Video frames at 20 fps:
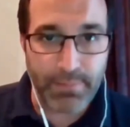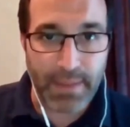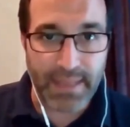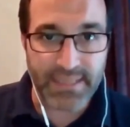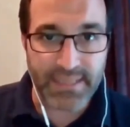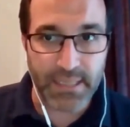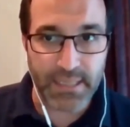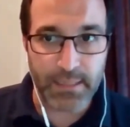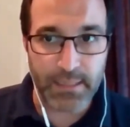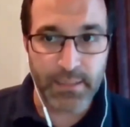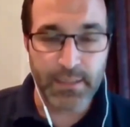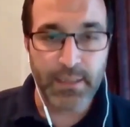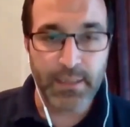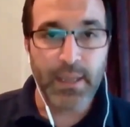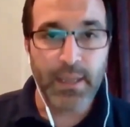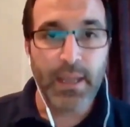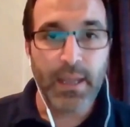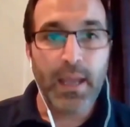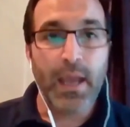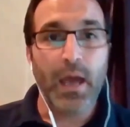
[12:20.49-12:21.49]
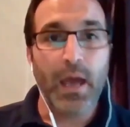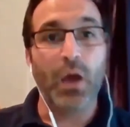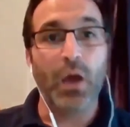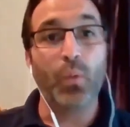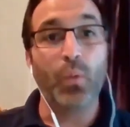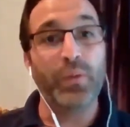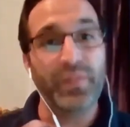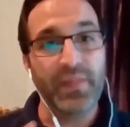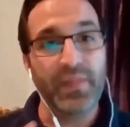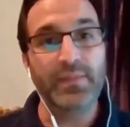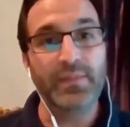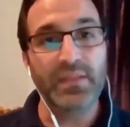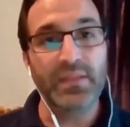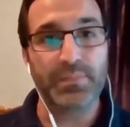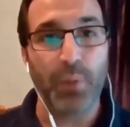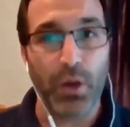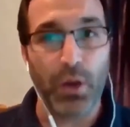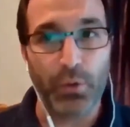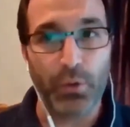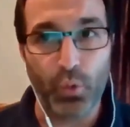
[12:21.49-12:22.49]
matter uh, within the
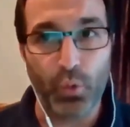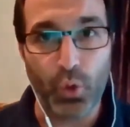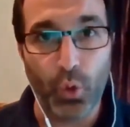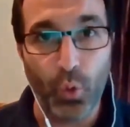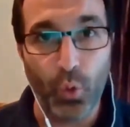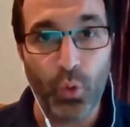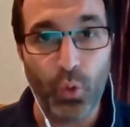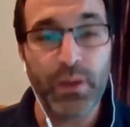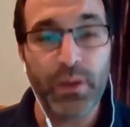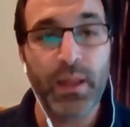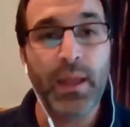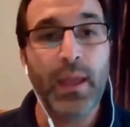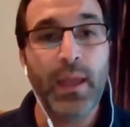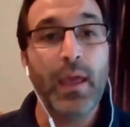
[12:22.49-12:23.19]
spinal cord